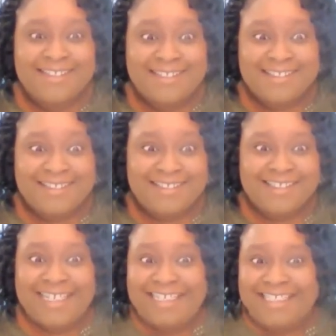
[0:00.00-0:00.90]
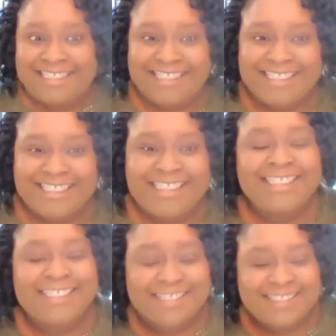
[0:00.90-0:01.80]

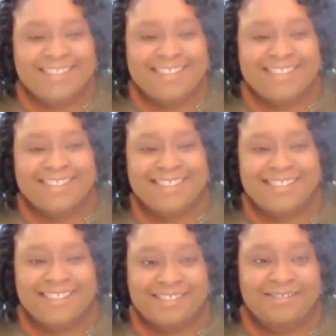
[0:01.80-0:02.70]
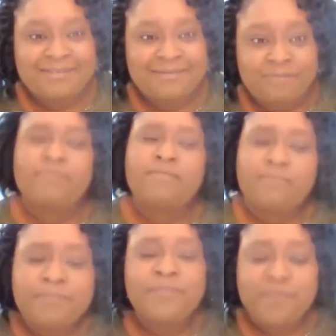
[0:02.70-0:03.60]

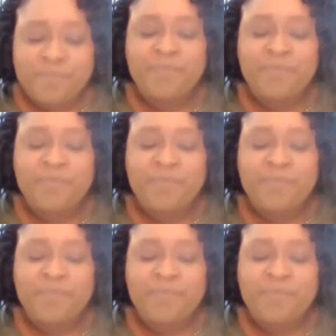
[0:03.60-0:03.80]
(not speaking)